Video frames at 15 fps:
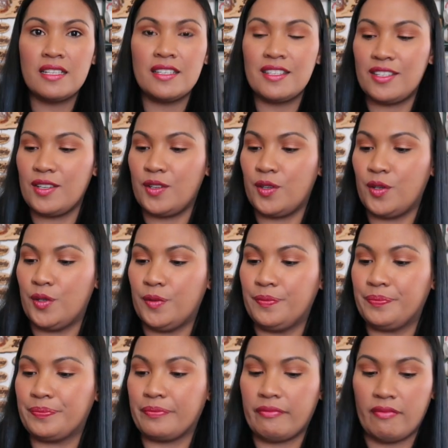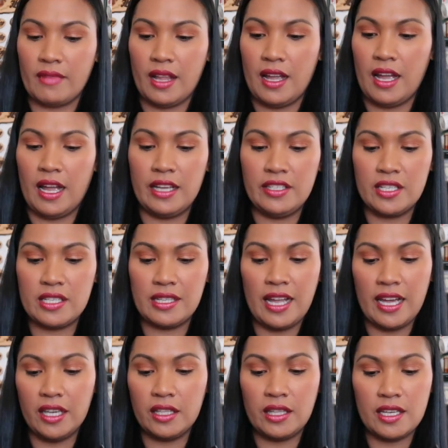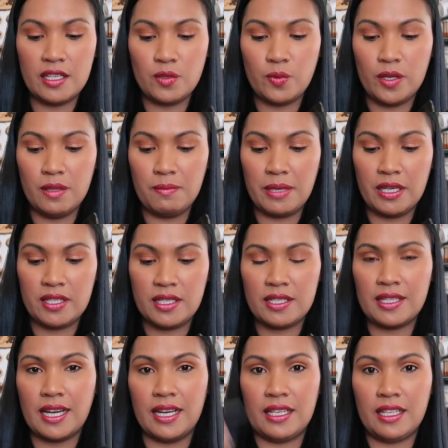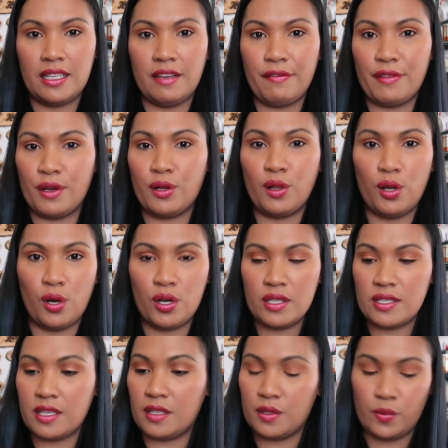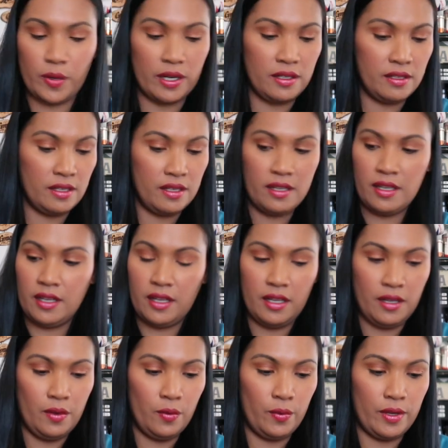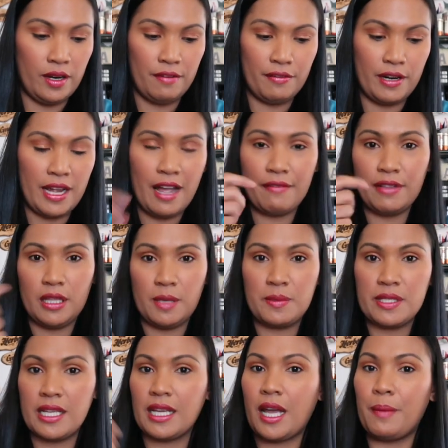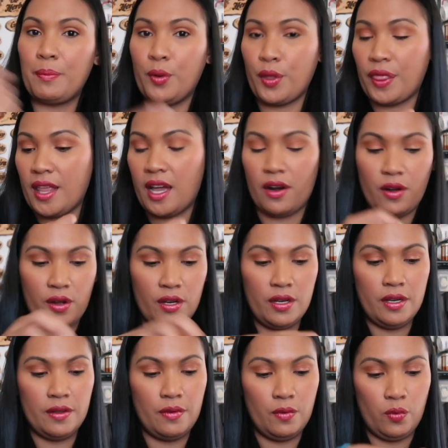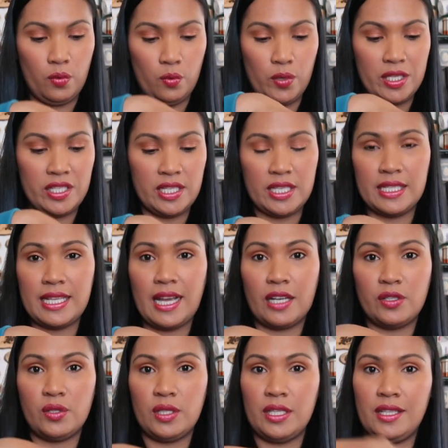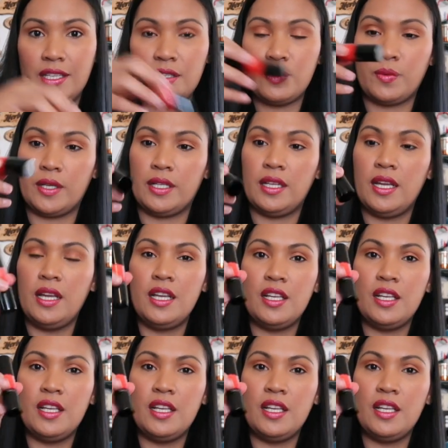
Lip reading: So I just like this one because it kind of gives the gloss as well. Whenever I have a lipstick, I put that on, which is actually this one.